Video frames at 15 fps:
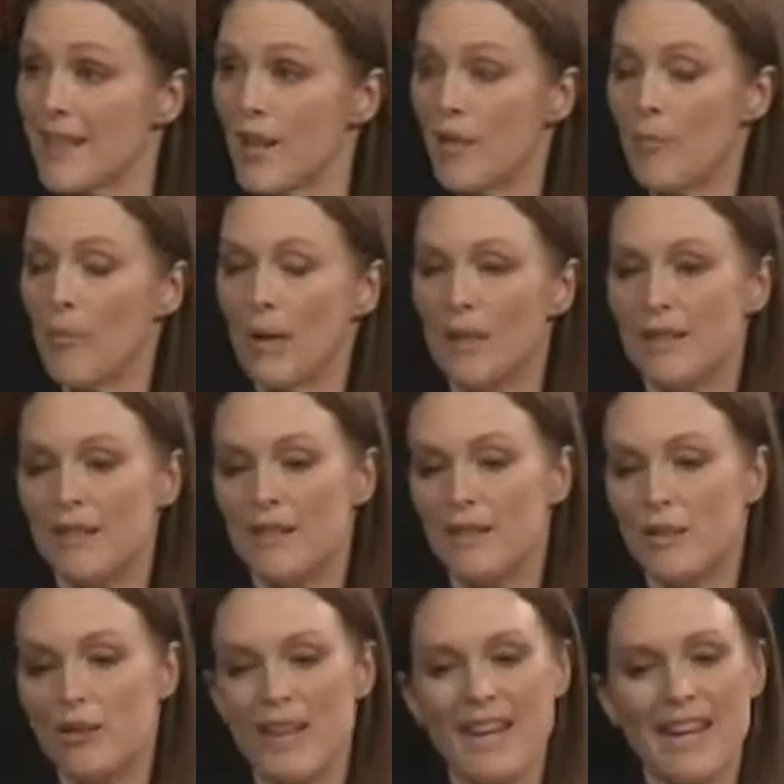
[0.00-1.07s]
but
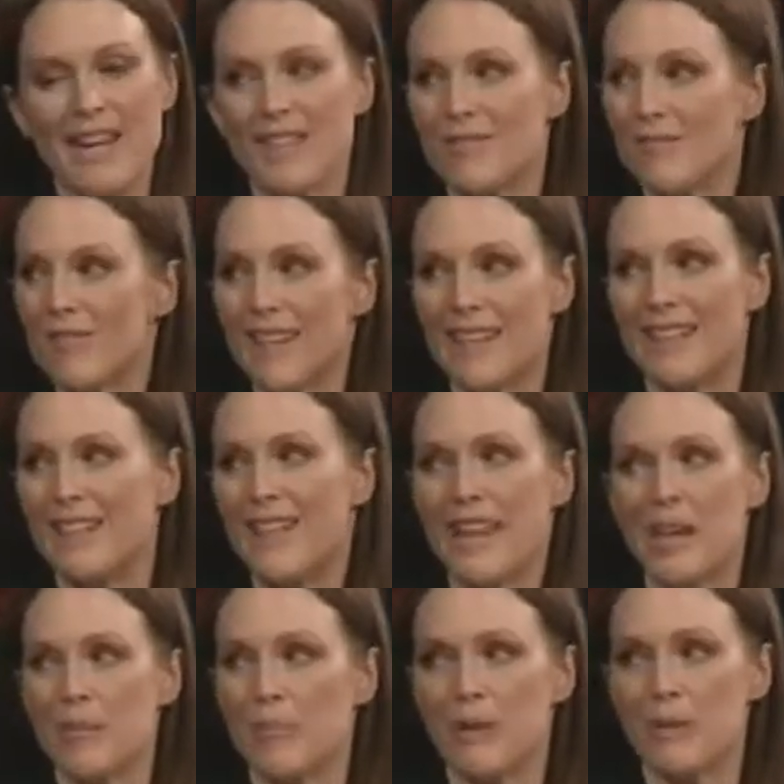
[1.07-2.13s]
it
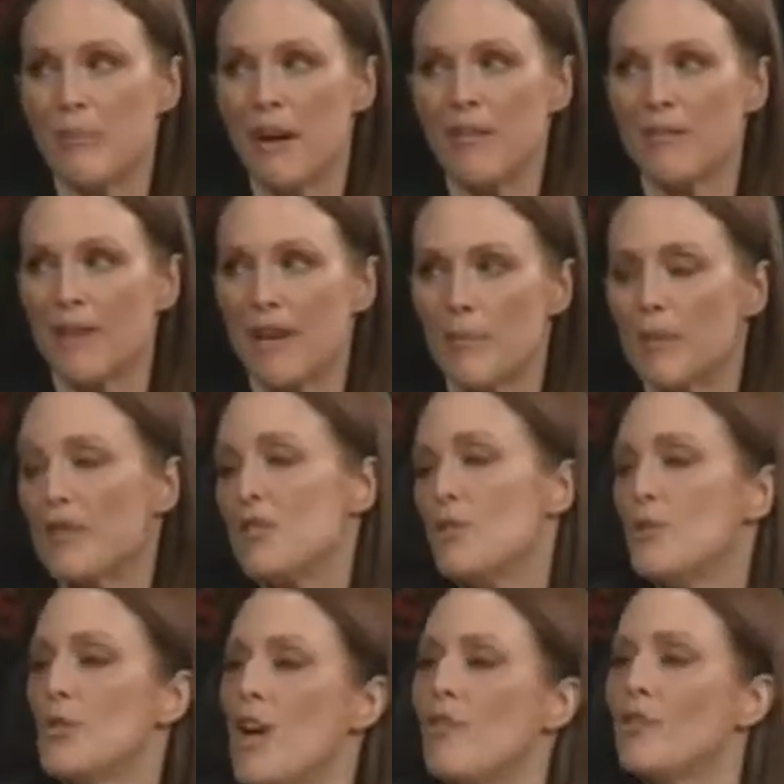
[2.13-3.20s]
can't be about that because you
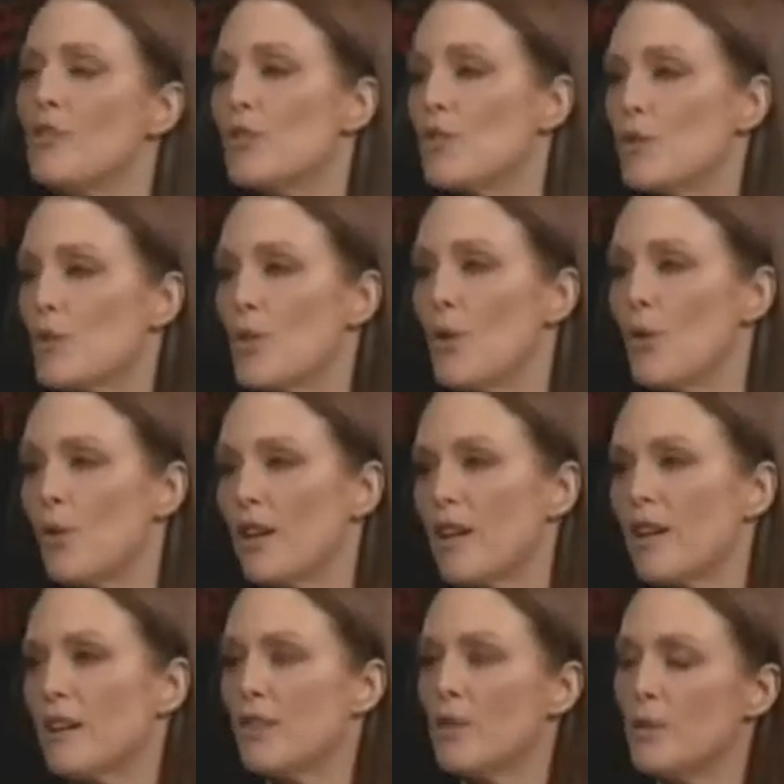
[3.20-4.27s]
don't have any control
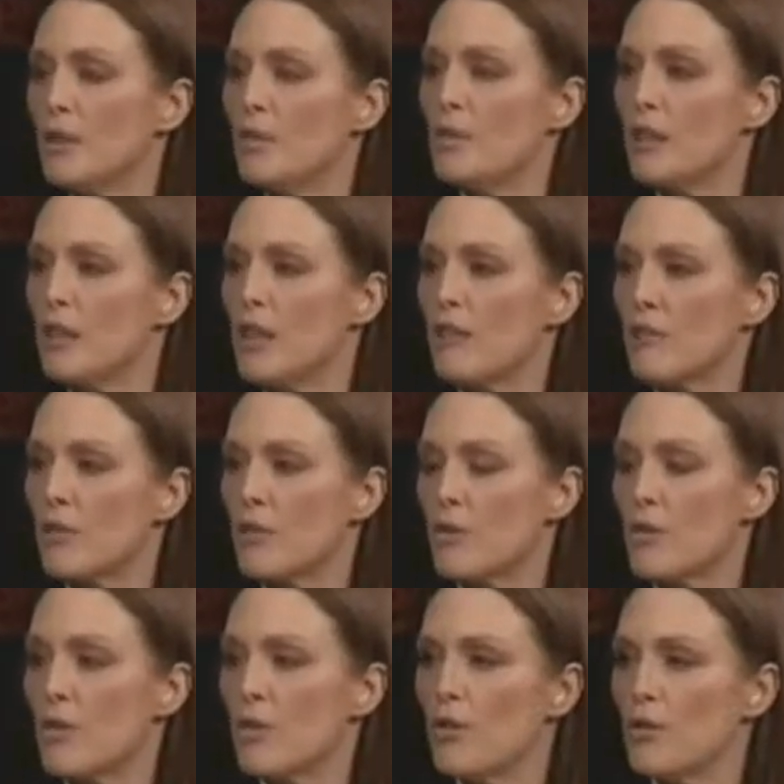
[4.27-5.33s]
there. You really don't have
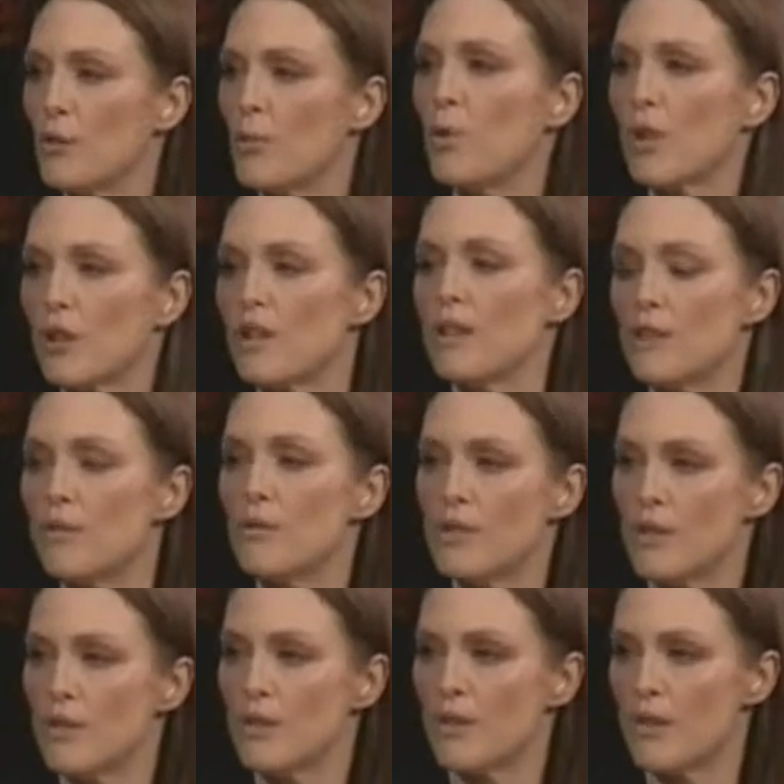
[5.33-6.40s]
control over the work that you
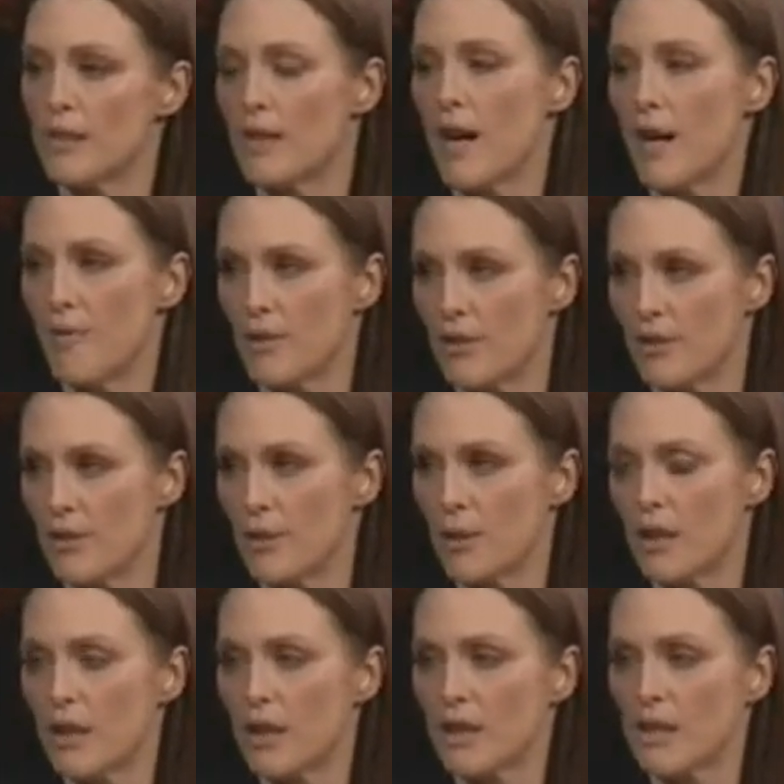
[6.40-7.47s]
do at the time that you're
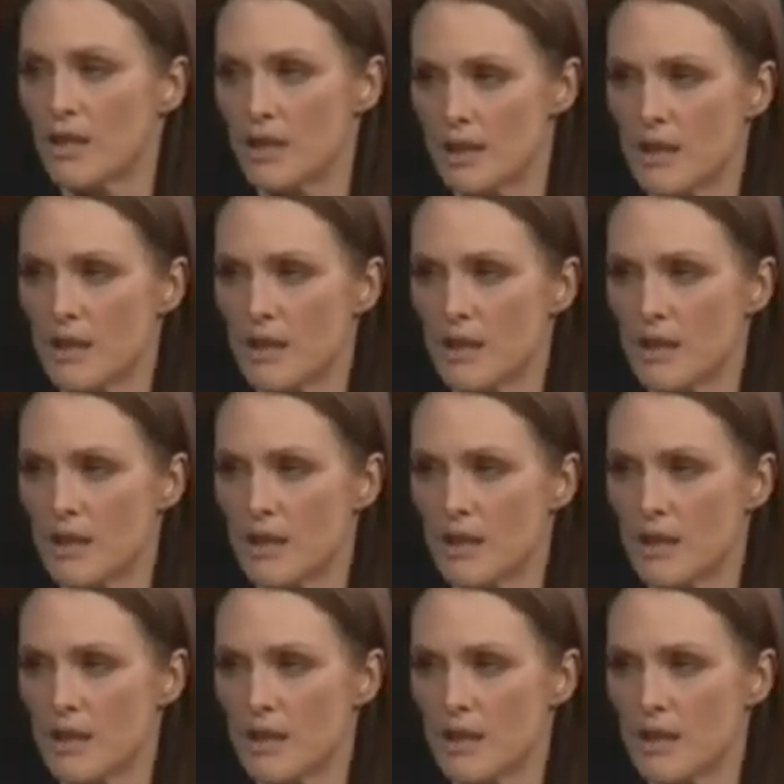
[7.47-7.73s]
doing it.